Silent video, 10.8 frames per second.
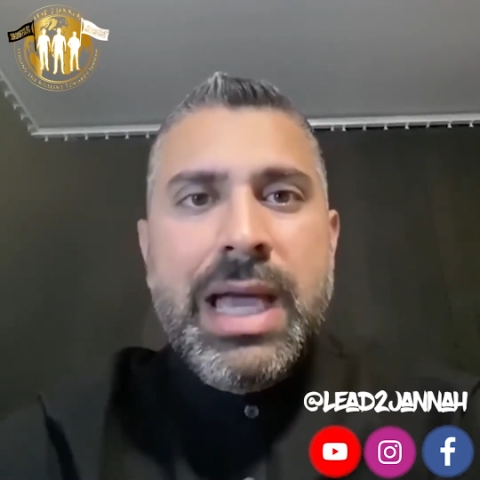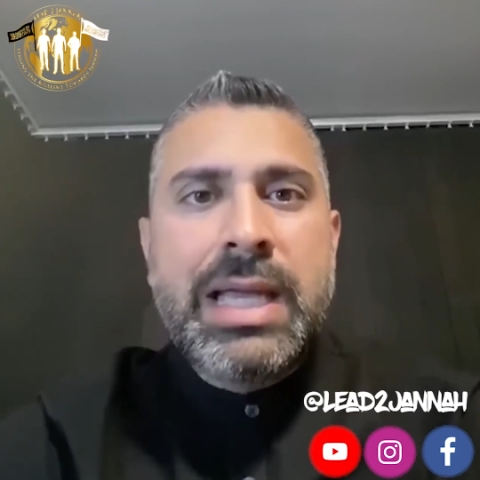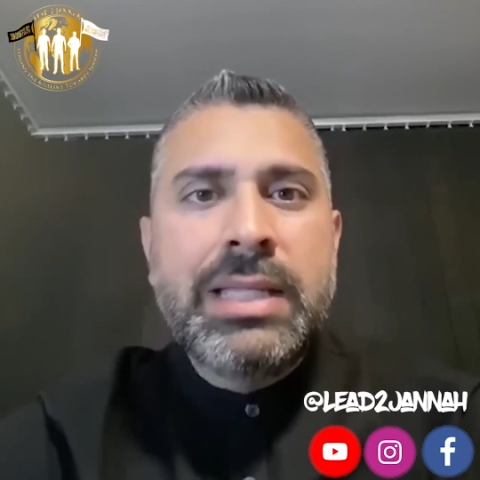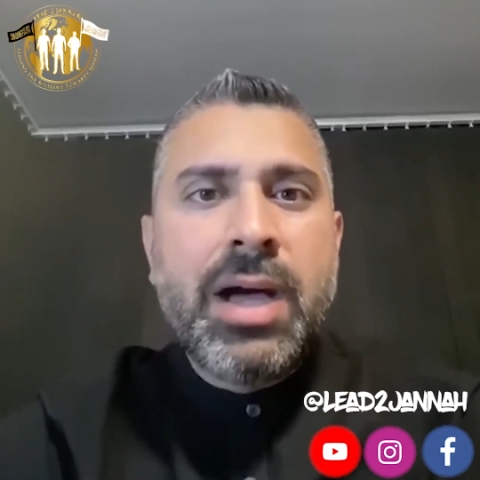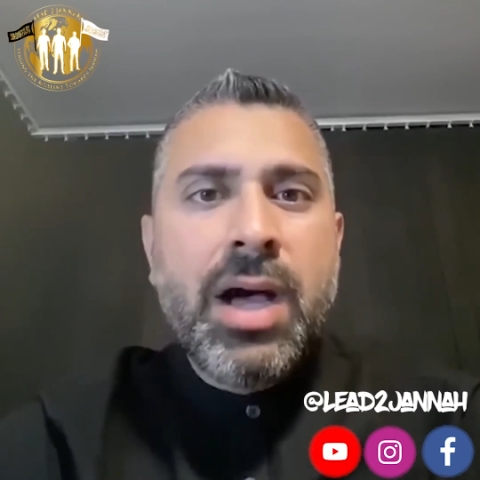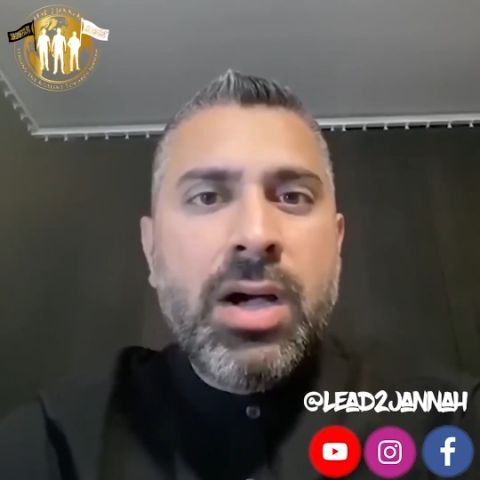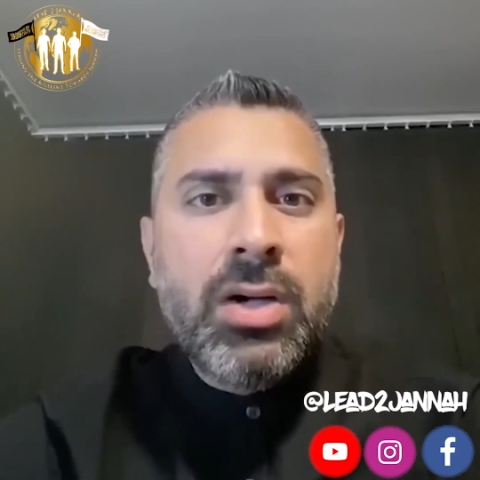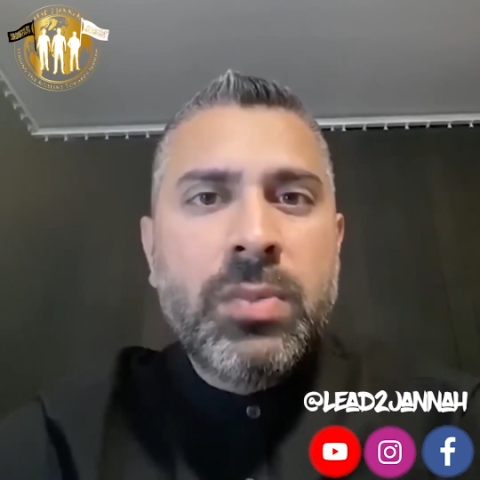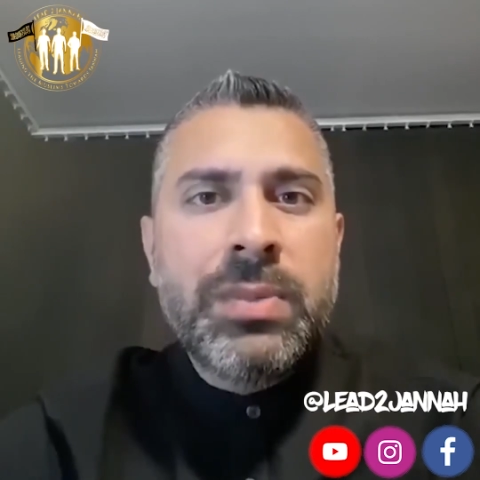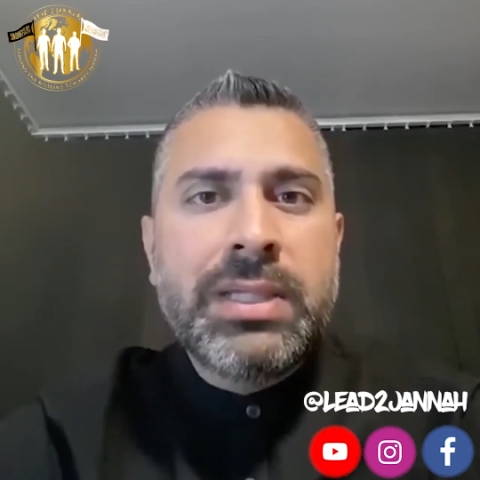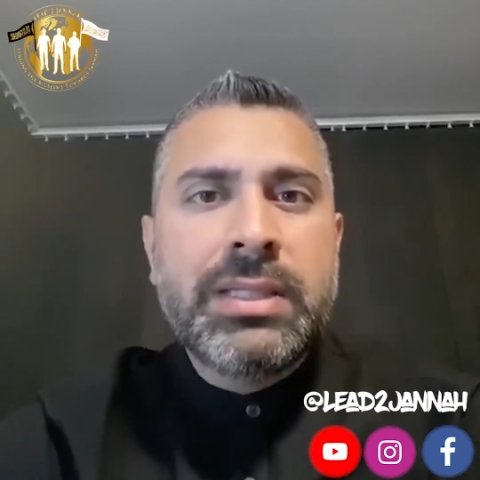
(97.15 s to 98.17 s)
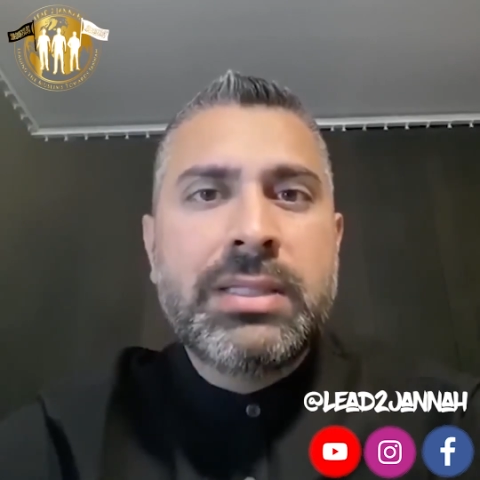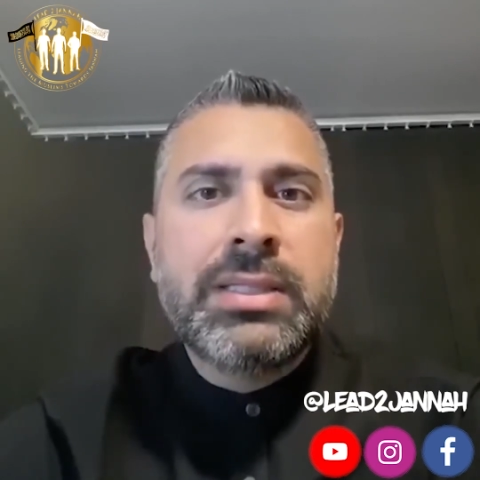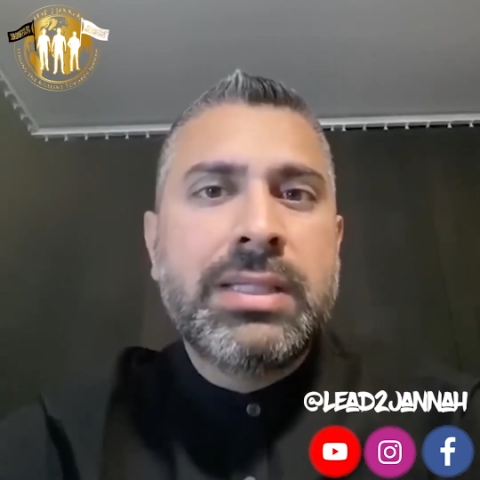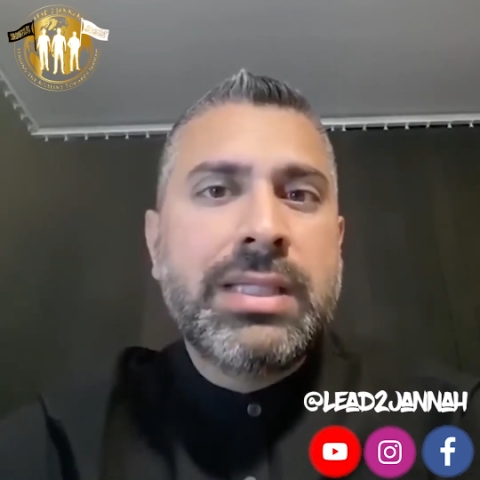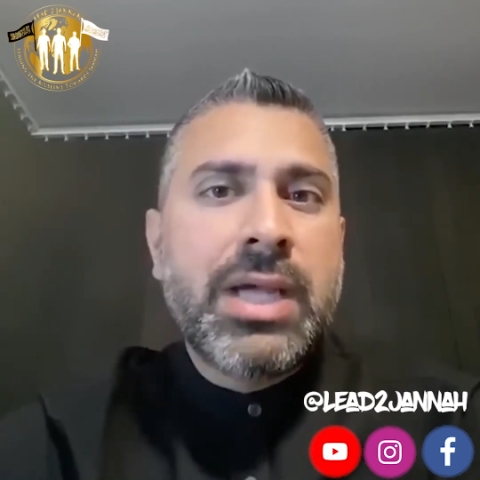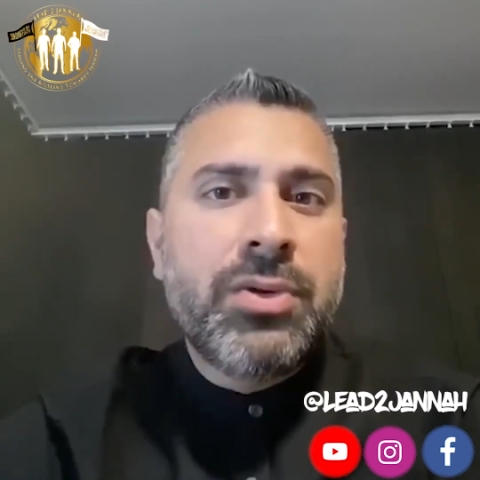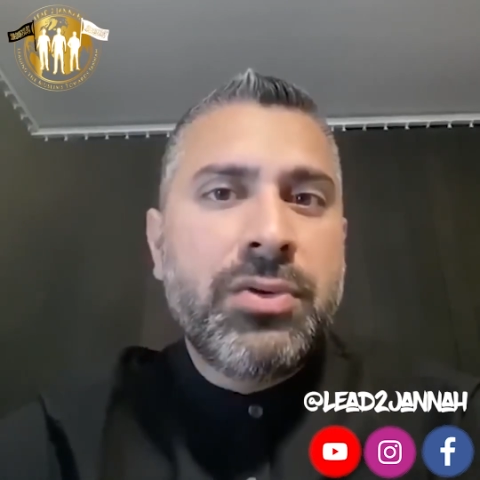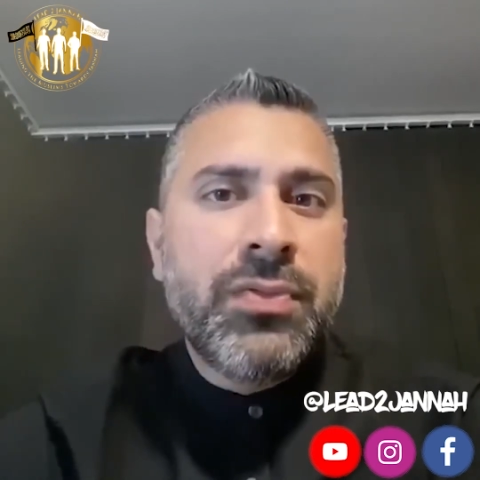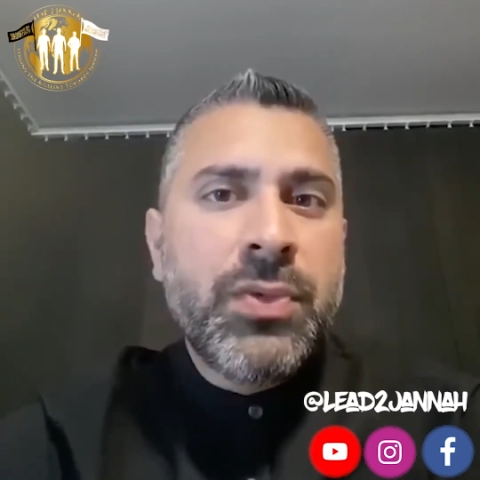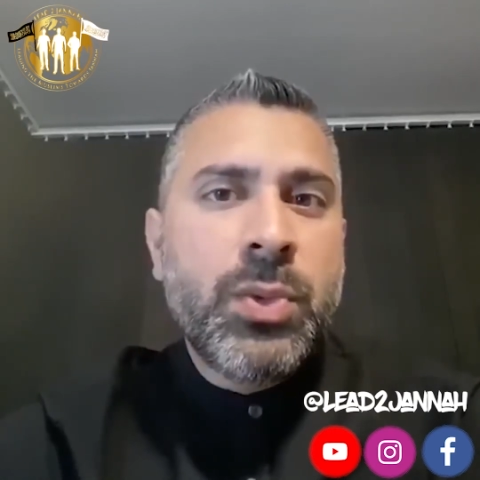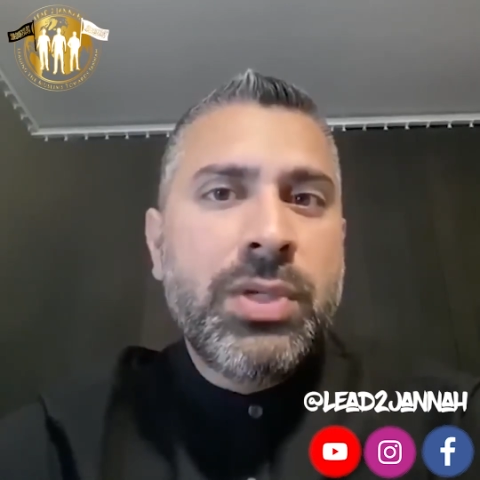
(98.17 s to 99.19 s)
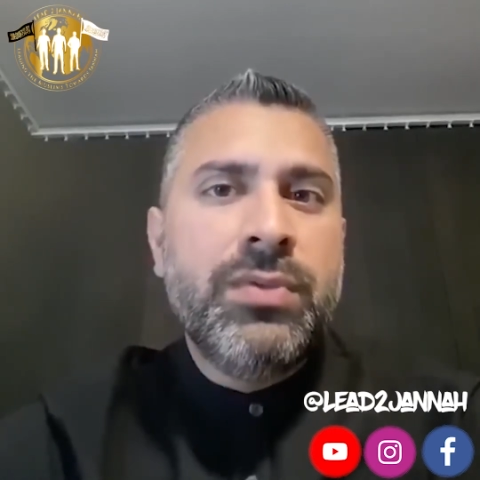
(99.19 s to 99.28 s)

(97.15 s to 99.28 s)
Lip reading: and the arguments that refute